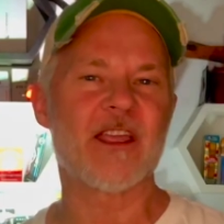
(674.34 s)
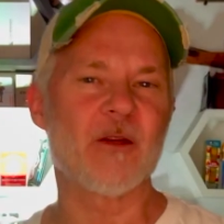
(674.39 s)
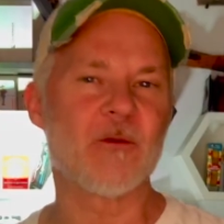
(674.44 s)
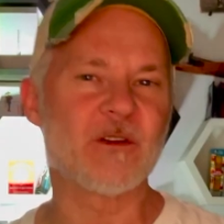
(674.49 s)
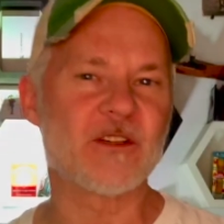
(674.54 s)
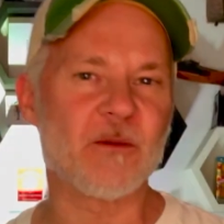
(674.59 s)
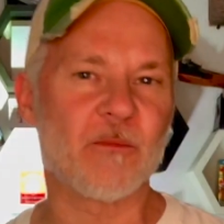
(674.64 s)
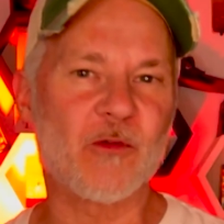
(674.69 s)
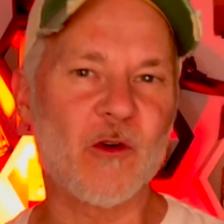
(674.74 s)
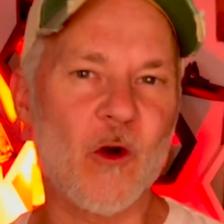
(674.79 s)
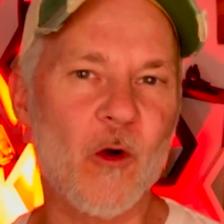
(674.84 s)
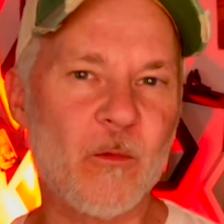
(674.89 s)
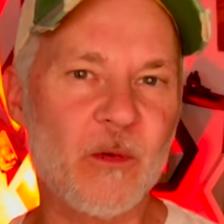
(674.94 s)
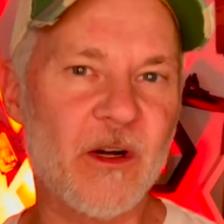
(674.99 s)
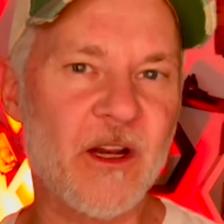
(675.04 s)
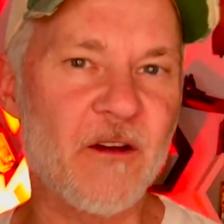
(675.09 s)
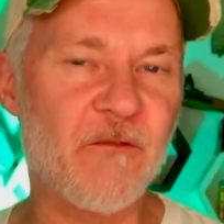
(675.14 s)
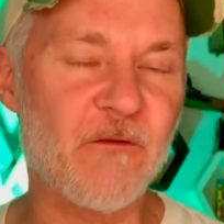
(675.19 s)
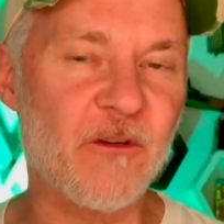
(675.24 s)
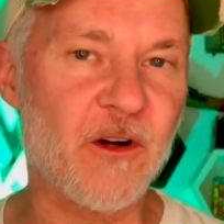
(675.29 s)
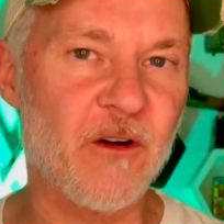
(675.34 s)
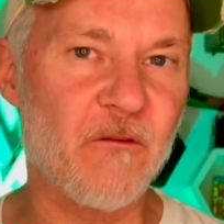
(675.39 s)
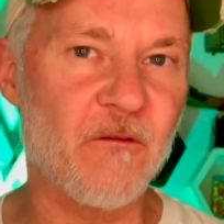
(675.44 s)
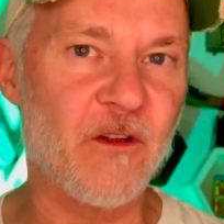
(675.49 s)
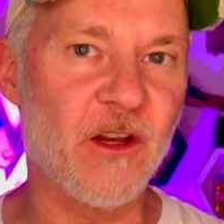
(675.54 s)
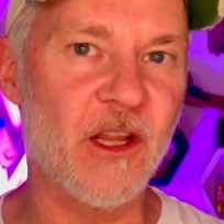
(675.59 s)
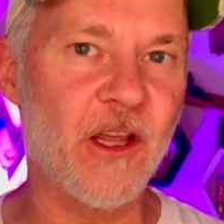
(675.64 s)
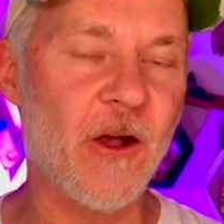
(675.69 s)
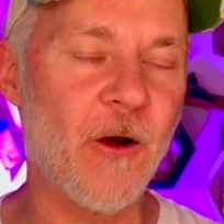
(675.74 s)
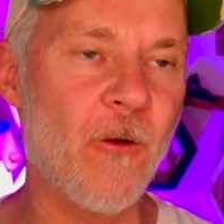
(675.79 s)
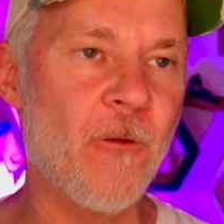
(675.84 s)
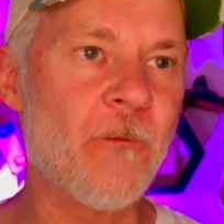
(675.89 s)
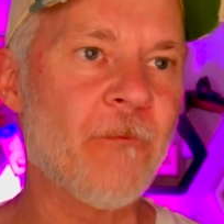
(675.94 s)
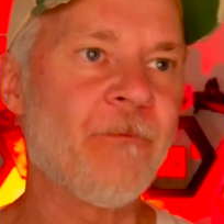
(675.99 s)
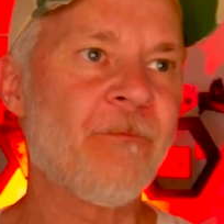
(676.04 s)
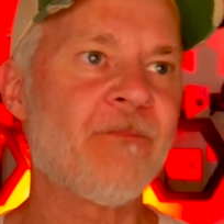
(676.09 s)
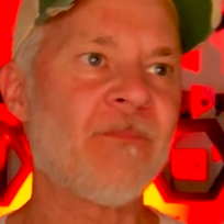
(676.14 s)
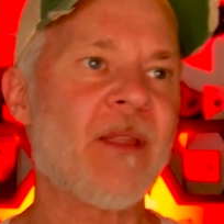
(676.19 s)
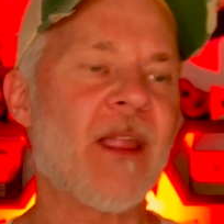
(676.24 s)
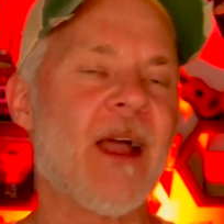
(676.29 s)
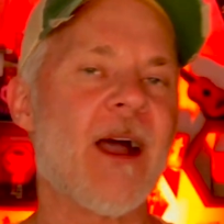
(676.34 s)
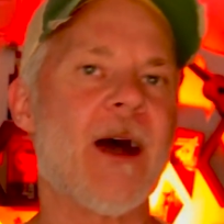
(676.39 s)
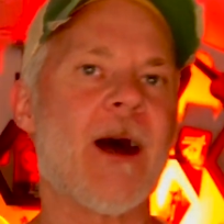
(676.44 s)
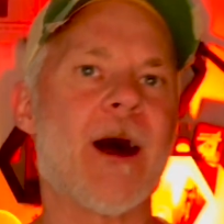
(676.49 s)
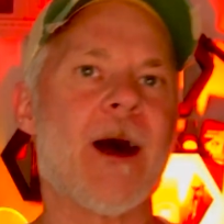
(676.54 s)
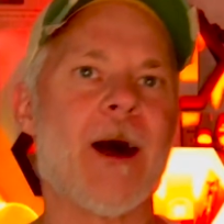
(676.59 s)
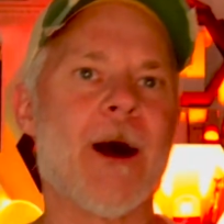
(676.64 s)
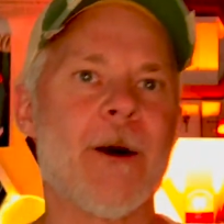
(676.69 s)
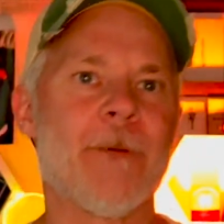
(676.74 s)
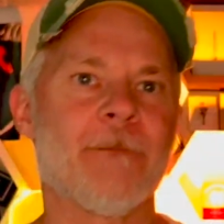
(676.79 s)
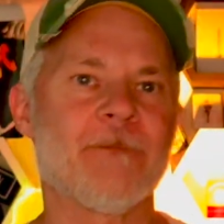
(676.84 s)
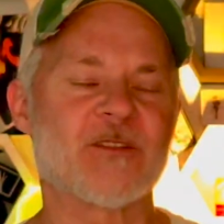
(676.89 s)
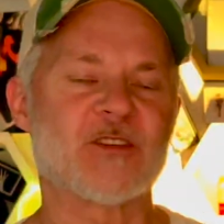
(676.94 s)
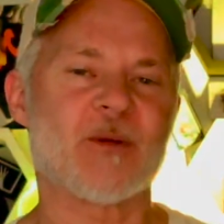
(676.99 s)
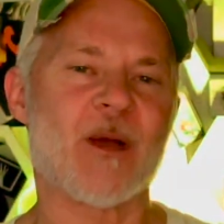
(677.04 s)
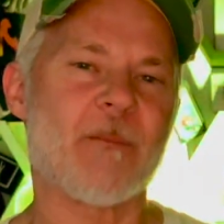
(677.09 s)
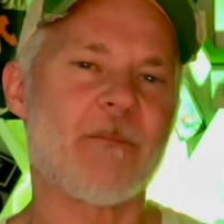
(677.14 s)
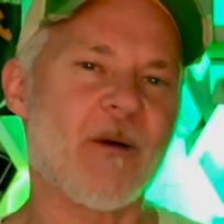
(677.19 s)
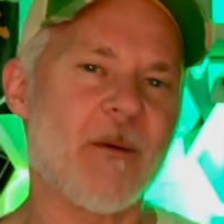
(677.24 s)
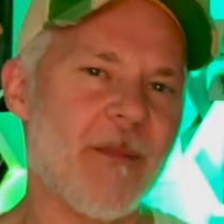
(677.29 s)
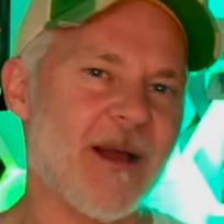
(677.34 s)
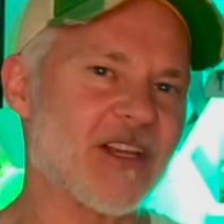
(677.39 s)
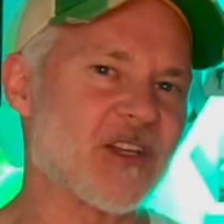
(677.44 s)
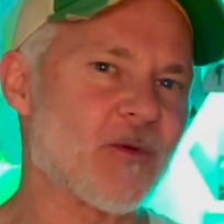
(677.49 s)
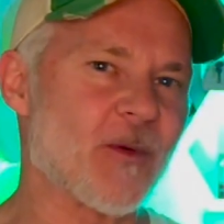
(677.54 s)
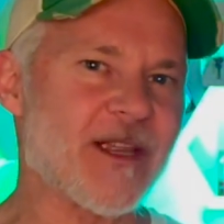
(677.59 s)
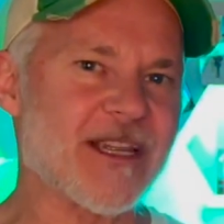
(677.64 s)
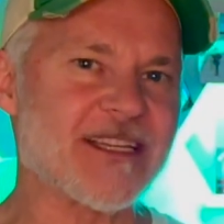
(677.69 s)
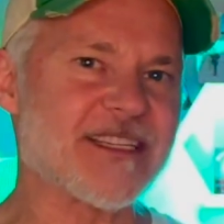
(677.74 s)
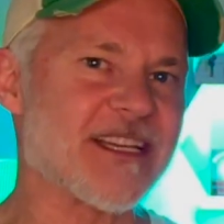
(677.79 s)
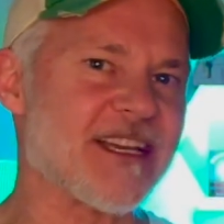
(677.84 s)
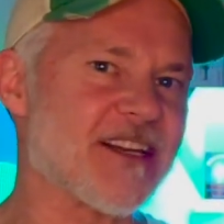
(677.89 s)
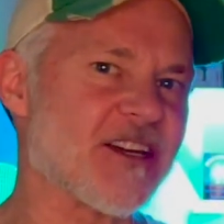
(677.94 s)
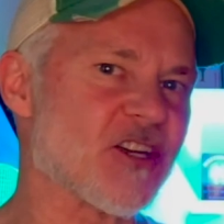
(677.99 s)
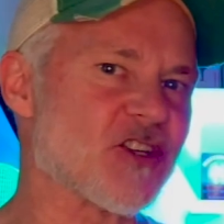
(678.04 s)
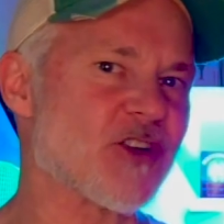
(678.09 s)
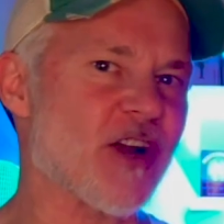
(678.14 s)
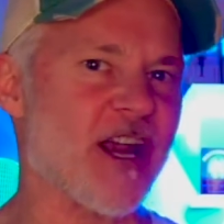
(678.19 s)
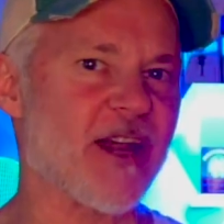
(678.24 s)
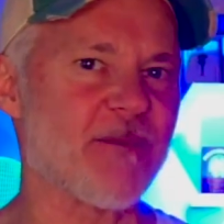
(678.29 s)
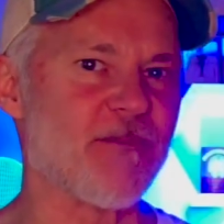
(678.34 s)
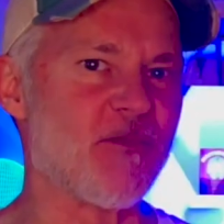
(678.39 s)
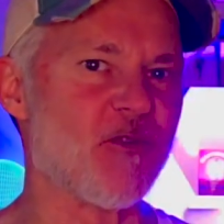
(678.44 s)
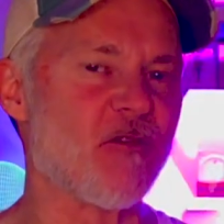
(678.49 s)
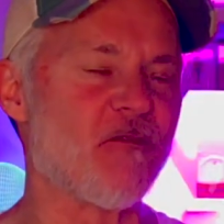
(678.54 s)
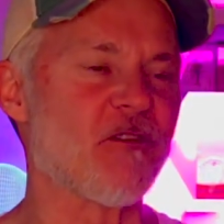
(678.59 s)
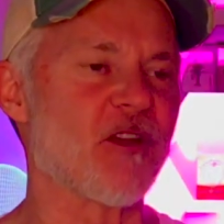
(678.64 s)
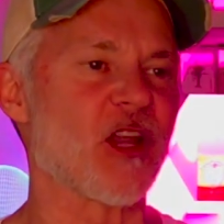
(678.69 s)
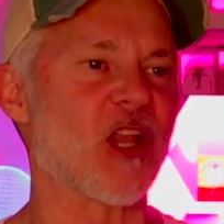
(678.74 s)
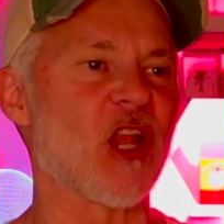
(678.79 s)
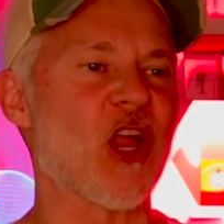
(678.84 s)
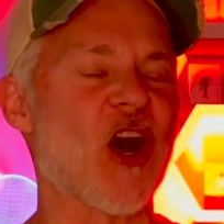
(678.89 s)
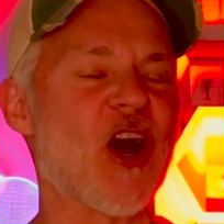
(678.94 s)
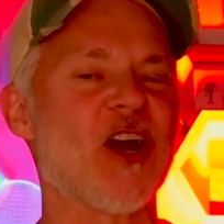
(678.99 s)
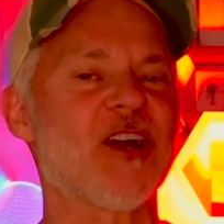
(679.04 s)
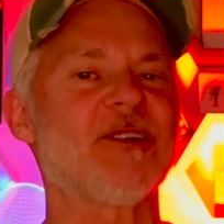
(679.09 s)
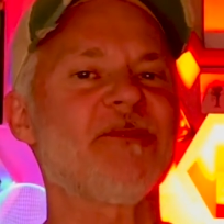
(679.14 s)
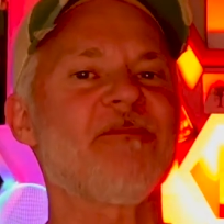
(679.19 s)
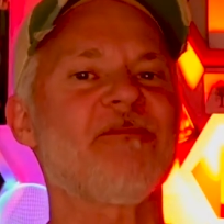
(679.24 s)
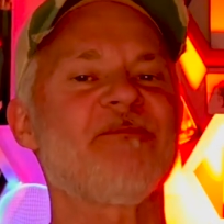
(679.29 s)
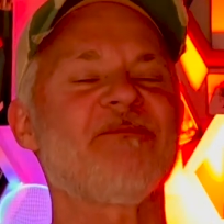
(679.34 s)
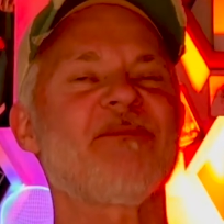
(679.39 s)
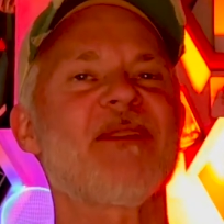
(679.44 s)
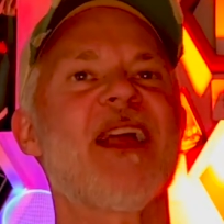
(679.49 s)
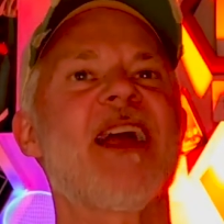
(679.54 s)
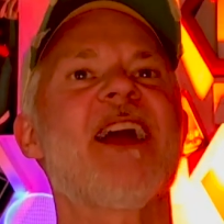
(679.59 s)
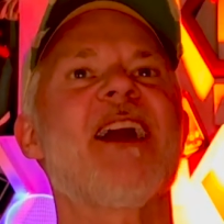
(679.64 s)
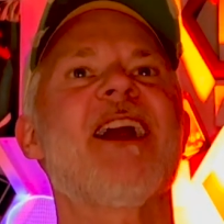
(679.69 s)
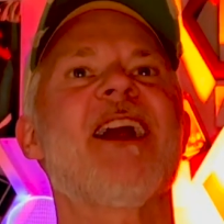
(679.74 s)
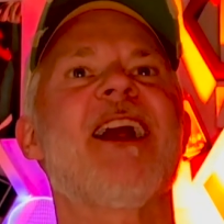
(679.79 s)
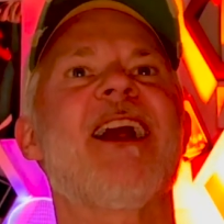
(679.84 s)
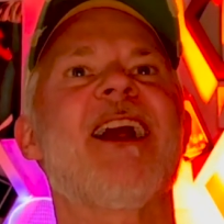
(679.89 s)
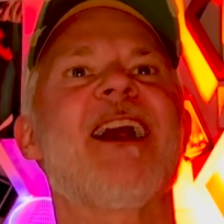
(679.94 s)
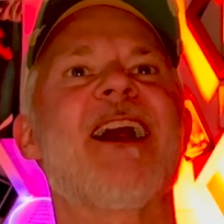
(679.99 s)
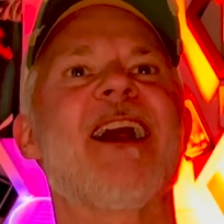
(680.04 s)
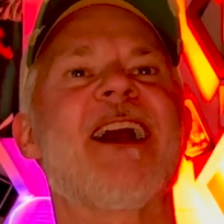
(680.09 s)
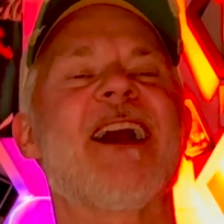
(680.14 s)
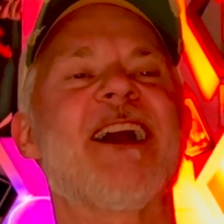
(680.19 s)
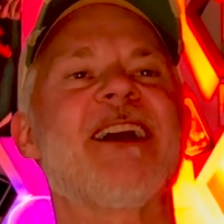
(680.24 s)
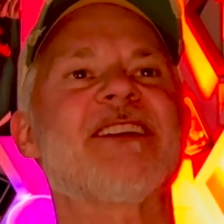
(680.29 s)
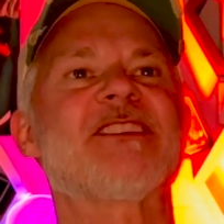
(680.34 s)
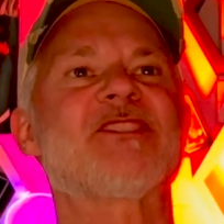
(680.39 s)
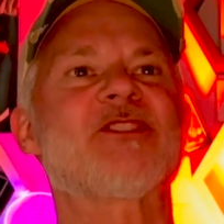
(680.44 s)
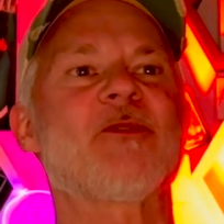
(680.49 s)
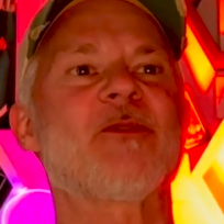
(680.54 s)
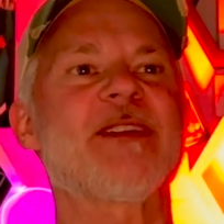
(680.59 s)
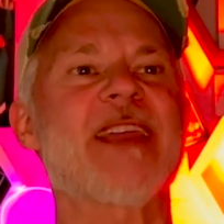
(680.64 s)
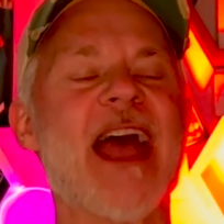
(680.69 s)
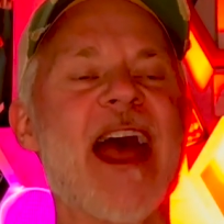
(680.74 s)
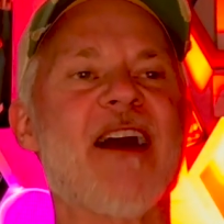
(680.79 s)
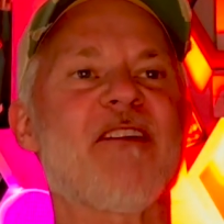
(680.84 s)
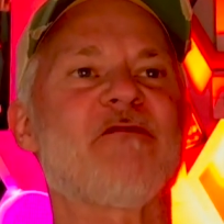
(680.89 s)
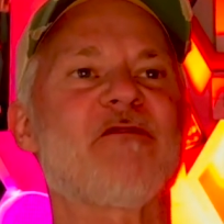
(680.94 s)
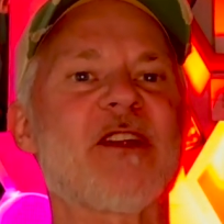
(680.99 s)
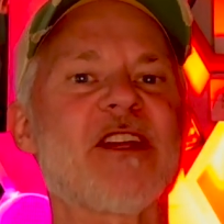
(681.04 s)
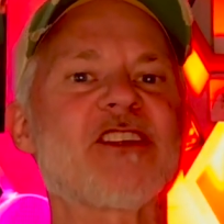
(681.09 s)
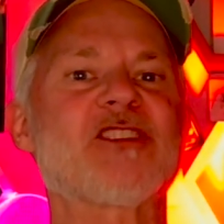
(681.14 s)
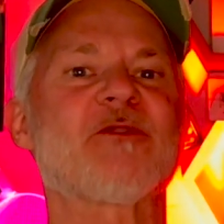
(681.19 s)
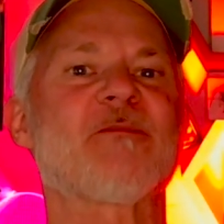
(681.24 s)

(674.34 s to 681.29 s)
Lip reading: it was appropriate for a video. So I put my tweaks in to try to move it along. So yeah, Fraser